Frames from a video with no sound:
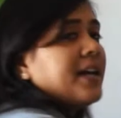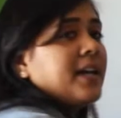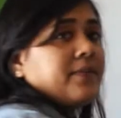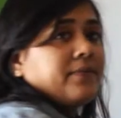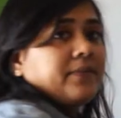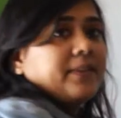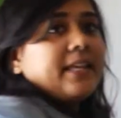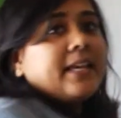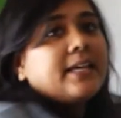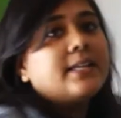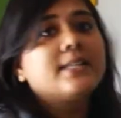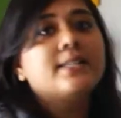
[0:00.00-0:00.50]

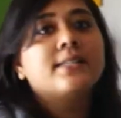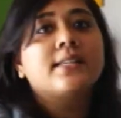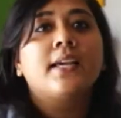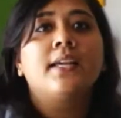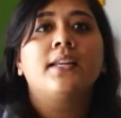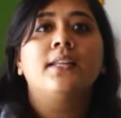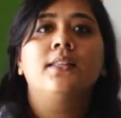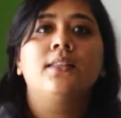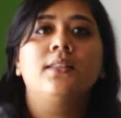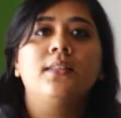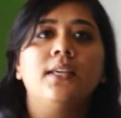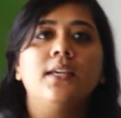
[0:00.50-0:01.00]
If there is
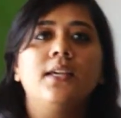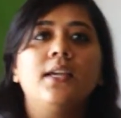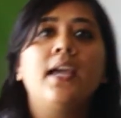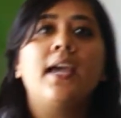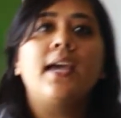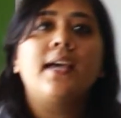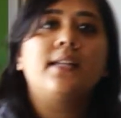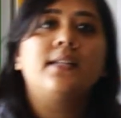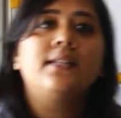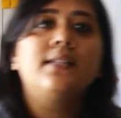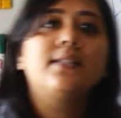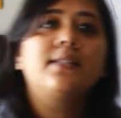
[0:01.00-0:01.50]
anything
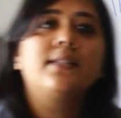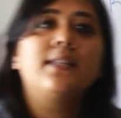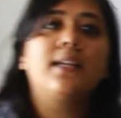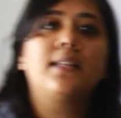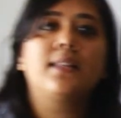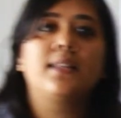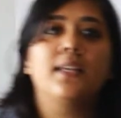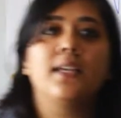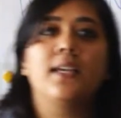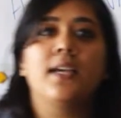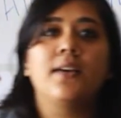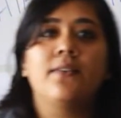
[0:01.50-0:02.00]
else
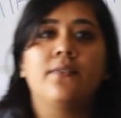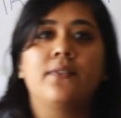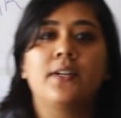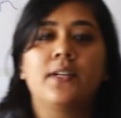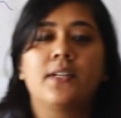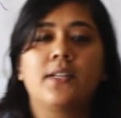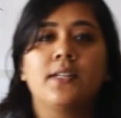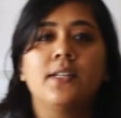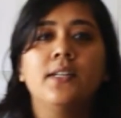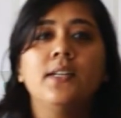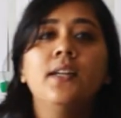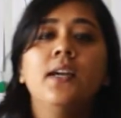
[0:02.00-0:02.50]
that they have
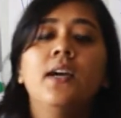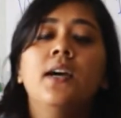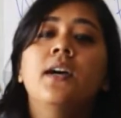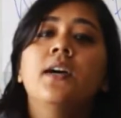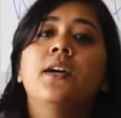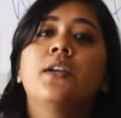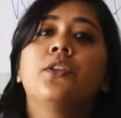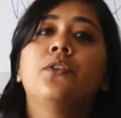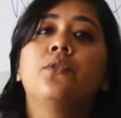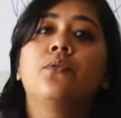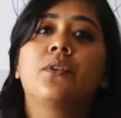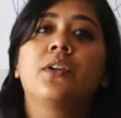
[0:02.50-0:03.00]
written,
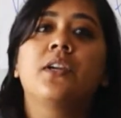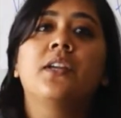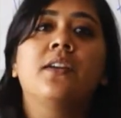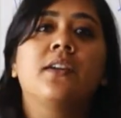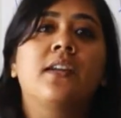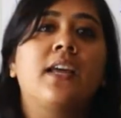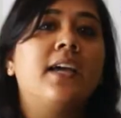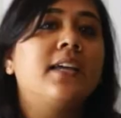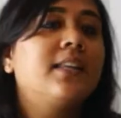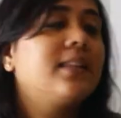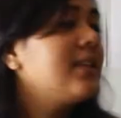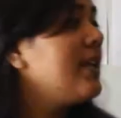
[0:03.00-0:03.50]
you can
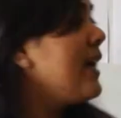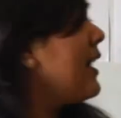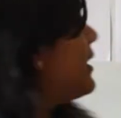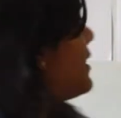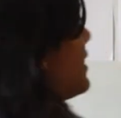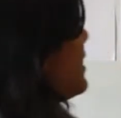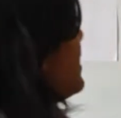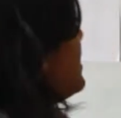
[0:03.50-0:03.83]
write that